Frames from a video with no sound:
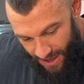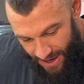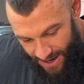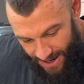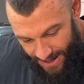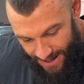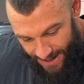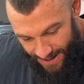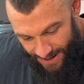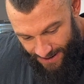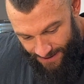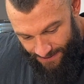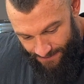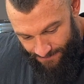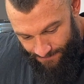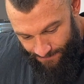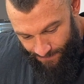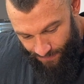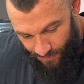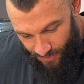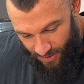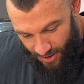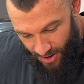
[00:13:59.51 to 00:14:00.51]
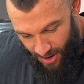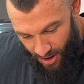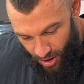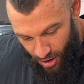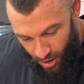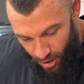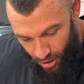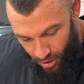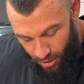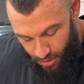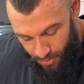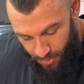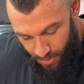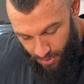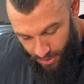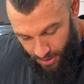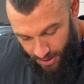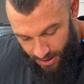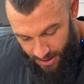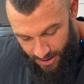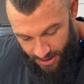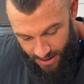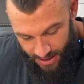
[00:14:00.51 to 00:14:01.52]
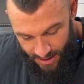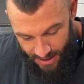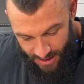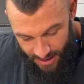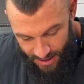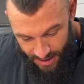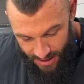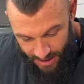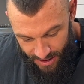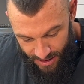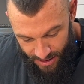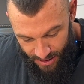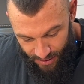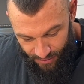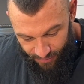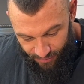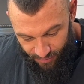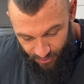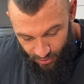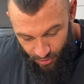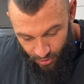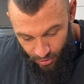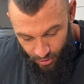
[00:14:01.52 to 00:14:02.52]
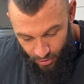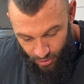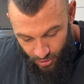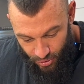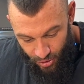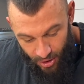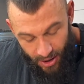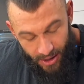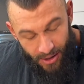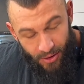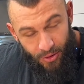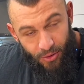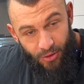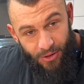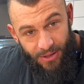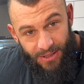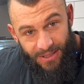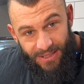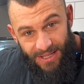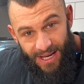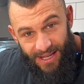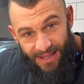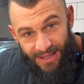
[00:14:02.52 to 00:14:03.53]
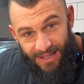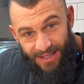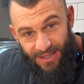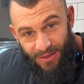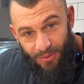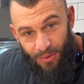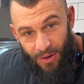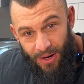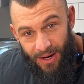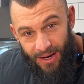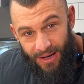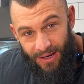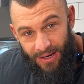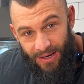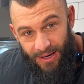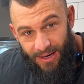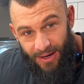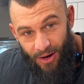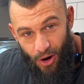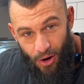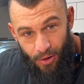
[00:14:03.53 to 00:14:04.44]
I hope if you try to cook a steak this way, I